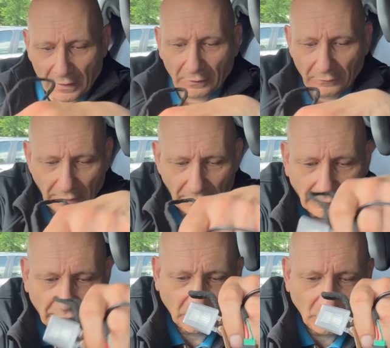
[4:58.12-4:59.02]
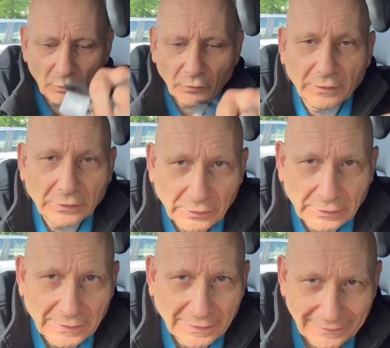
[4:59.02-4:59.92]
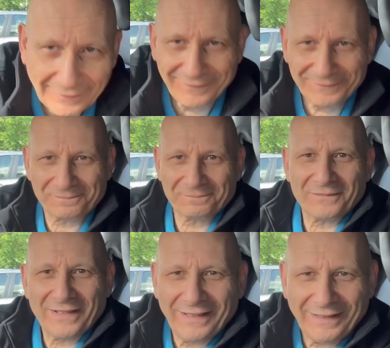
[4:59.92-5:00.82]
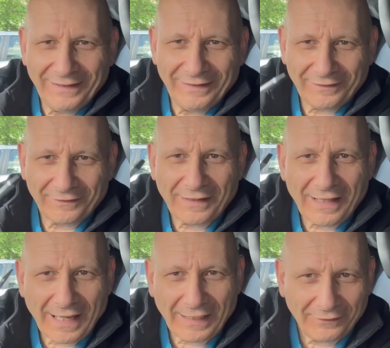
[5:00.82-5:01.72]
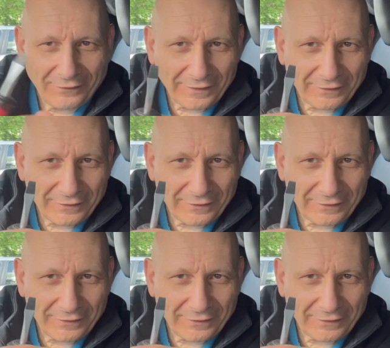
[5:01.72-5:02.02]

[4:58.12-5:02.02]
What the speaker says: The only tools that you're going to need is a thicker